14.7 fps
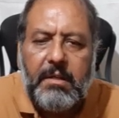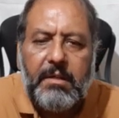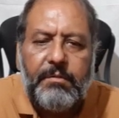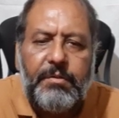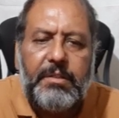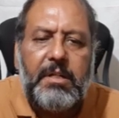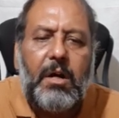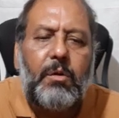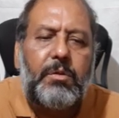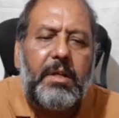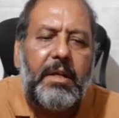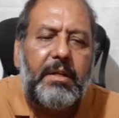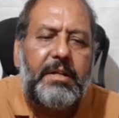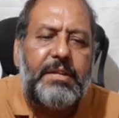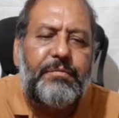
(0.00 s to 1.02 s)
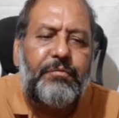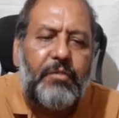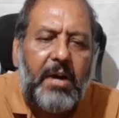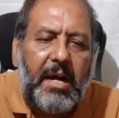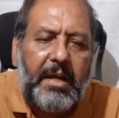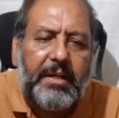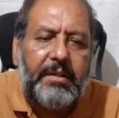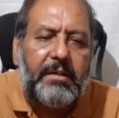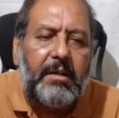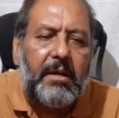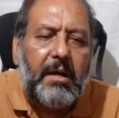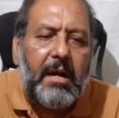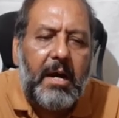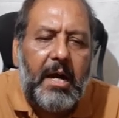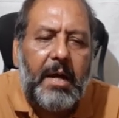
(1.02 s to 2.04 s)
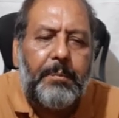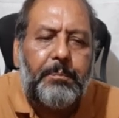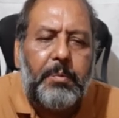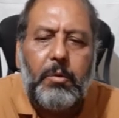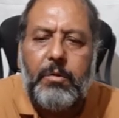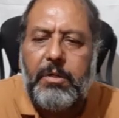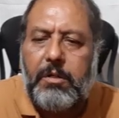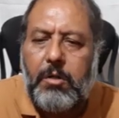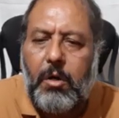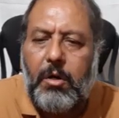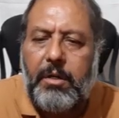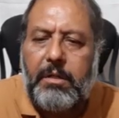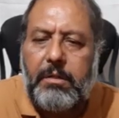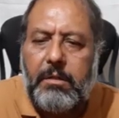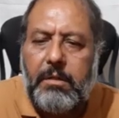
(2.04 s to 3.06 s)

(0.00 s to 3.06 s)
without a defined hypoechoic